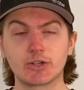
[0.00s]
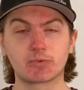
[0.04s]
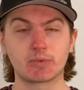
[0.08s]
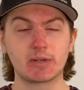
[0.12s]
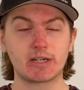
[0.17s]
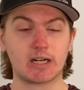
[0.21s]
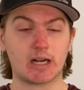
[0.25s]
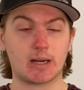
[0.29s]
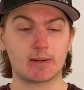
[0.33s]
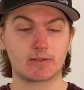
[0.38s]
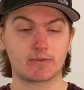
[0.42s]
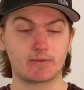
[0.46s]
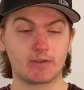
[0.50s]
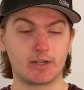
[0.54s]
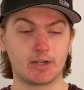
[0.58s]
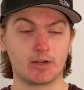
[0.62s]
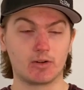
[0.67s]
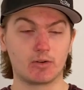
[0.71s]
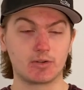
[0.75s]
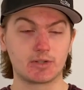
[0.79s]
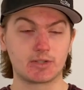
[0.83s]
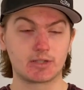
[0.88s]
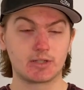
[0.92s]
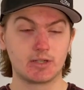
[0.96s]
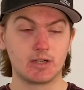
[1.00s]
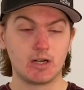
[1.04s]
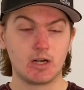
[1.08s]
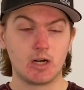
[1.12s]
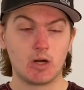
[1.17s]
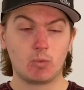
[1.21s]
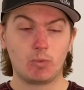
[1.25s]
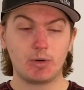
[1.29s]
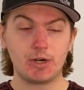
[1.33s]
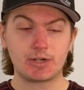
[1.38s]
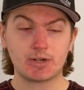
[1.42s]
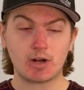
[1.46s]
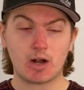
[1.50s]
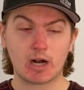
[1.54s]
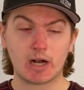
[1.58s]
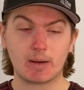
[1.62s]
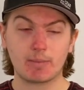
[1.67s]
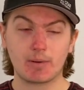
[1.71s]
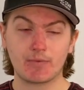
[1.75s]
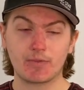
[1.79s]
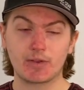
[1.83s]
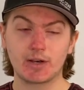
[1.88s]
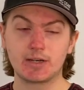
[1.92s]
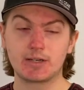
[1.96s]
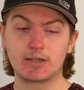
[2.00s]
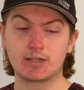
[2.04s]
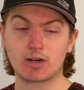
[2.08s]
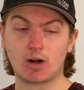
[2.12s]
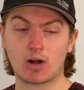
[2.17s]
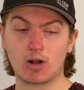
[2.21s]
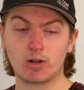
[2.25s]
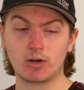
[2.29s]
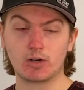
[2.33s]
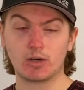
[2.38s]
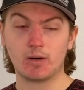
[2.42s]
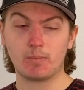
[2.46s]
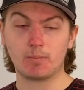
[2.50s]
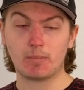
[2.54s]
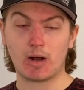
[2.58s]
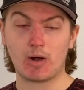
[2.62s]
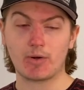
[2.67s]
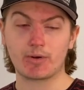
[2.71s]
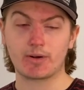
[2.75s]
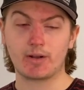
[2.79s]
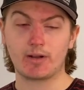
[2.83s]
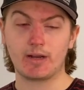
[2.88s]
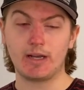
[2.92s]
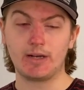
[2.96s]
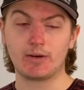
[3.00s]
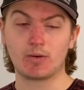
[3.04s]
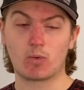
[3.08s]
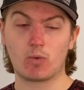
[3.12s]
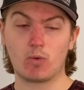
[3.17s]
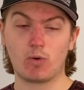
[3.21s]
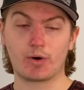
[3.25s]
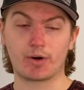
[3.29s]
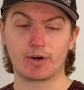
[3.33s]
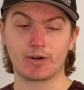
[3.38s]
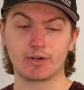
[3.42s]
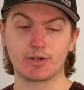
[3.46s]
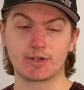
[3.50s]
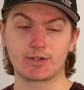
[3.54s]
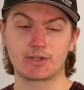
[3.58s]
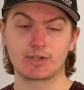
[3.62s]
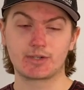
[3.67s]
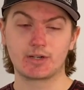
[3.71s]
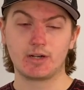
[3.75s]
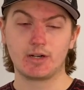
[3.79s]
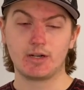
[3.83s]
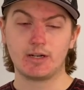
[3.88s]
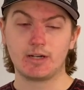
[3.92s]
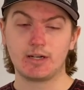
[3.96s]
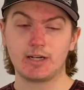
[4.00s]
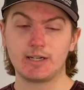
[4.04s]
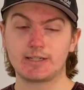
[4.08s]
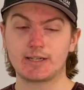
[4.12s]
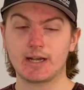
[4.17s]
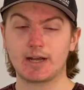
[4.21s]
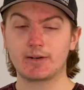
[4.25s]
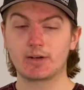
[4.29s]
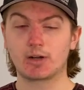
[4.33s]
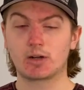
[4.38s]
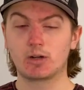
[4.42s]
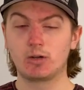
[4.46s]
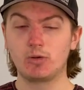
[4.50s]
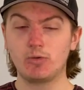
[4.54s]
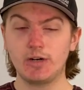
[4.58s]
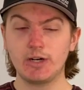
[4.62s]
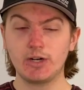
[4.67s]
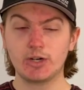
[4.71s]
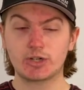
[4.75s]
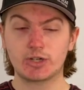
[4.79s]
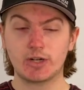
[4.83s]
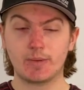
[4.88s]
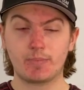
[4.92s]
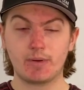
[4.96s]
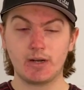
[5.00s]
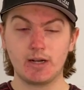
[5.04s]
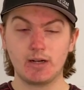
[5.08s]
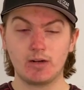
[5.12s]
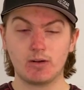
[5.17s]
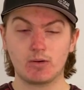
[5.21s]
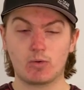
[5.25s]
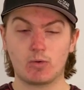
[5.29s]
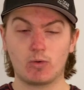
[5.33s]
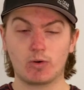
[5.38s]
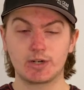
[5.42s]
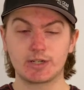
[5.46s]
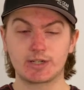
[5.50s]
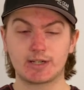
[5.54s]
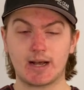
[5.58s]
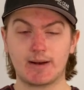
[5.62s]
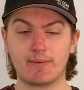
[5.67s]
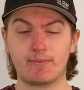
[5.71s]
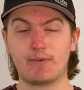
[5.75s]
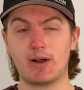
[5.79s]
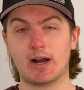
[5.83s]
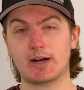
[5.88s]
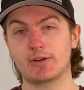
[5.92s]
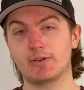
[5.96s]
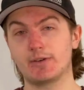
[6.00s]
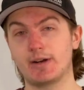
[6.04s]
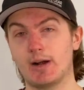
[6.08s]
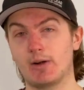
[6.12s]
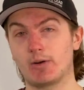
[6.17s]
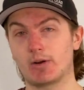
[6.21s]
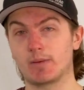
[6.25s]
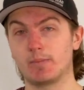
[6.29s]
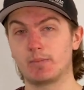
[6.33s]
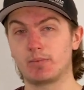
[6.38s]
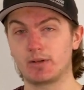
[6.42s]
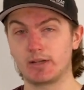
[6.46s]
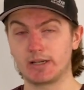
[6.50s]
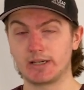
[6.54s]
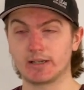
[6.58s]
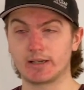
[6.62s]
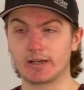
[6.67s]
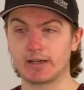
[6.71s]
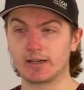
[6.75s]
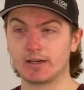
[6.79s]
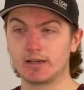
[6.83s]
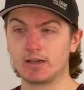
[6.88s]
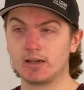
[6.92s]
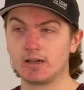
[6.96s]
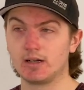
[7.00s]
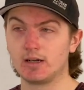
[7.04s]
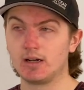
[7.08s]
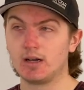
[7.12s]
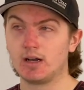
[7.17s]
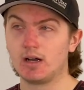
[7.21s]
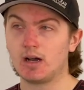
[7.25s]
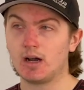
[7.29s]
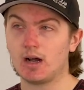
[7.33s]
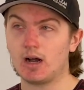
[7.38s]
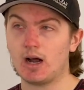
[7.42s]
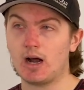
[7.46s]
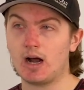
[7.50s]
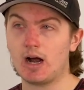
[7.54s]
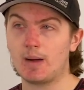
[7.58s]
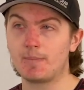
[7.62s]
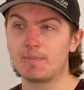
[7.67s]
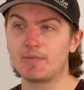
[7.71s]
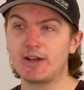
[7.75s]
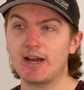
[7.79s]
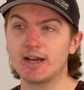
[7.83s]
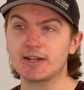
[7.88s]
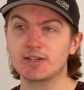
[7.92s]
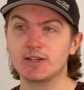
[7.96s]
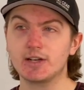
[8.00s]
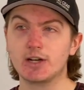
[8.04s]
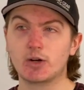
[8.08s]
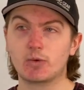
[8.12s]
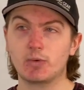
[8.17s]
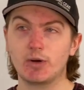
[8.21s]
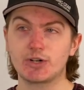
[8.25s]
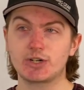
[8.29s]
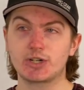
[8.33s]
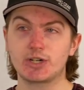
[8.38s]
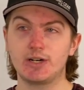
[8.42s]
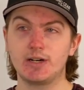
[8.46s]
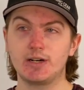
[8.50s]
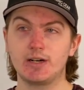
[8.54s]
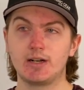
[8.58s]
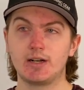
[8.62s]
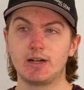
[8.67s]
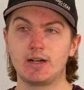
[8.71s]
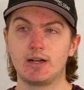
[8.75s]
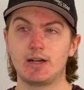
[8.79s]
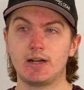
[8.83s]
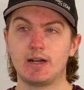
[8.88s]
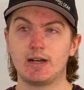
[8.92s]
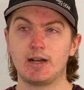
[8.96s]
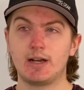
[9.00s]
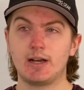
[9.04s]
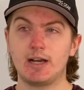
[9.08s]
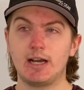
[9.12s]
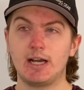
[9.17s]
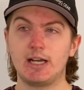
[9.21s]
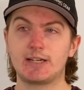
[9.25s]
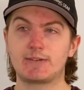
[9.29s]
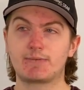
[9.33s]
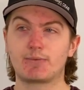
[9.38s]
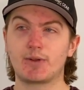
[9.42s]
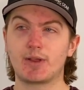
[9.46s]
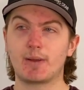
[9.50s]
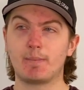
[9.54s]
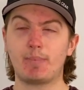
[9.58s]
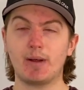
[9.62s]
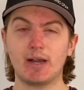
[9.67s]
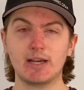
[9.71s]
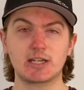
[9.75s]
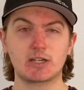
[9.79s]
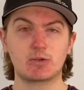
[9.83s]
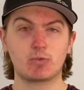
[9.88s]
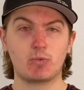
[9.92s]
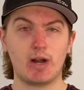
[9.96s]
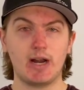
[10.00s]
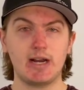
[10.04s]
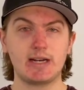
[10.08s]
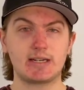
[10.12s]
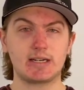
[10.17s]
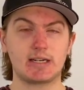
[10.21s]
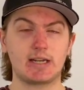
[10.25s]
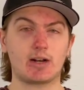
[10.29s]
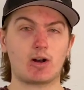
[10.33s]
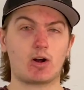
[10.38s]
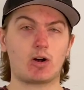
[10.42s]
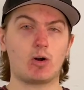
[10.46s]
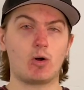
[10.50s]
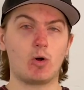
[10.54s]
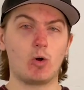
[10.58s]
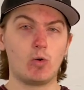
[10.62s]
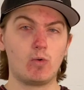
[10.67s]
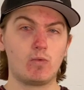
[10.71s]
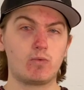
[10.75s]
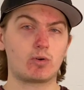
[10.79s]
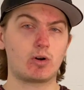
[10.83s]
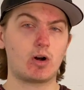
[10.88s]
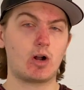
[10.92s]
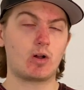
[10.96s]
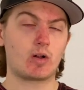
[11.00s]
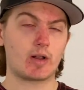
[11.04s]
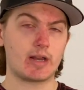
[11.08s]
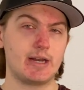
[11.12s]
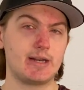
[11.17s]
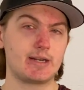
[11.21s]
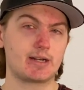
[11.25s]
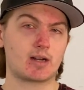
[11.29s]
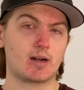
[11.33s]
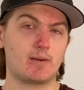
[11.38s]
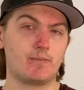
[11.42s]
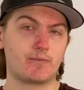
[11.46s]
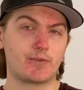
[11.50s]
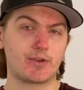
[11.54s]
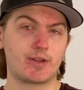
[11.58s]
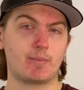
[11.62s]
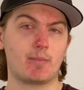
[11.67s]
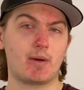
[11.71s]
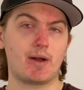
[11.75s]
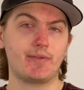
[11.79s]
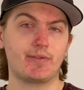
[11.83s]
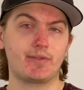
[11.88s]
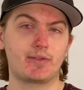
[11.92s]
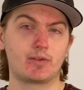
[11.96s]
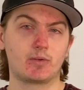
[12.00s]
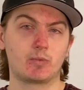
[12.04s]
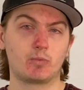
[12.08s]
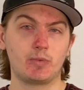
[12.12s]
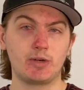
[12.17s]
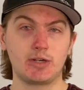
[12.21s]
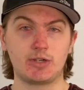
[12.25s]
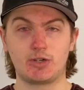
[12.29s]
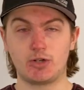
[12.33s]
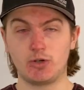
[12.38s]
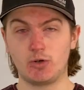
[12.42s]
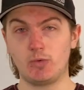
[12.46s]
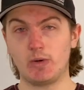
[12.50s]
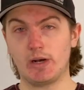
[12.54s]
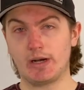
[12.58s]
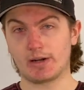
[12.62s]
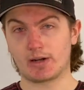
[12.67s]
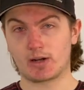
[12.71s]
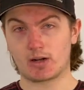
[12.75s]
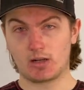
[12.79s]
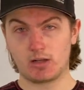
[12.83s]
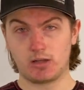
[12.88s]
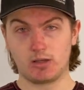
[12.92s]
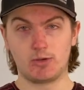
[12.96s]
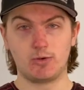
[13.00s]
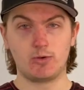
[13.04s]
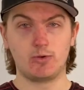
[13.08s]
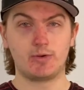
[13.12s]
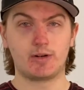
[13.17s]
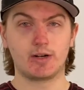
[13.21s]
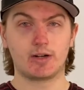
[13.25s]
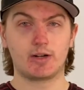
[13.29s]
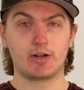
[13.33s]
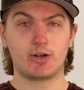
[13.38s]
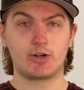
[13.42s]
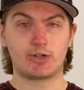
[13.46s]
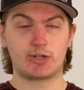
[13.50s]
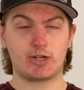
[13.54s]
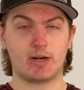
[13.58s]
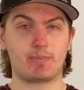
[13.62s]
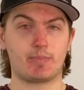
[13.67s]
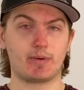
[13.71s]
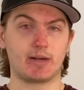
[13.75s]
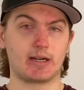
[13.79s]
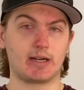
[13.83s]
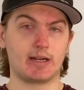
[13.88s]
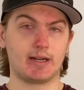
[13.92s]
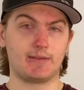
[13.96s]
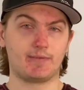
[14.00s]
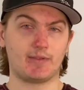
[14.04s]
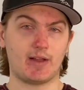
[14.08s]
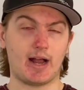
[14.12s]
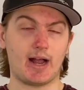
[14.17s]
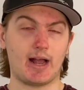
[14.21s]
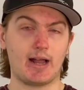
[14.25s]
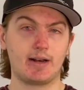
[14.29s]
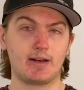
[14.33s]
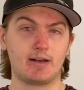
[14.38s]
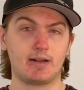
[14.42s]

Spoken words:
recaps videos, when you talk about the dollar amount in orders, is that including shipping or is that factored out completely? The answer to that question is, for the best way to get our overall income for the month, we do include shipping in that.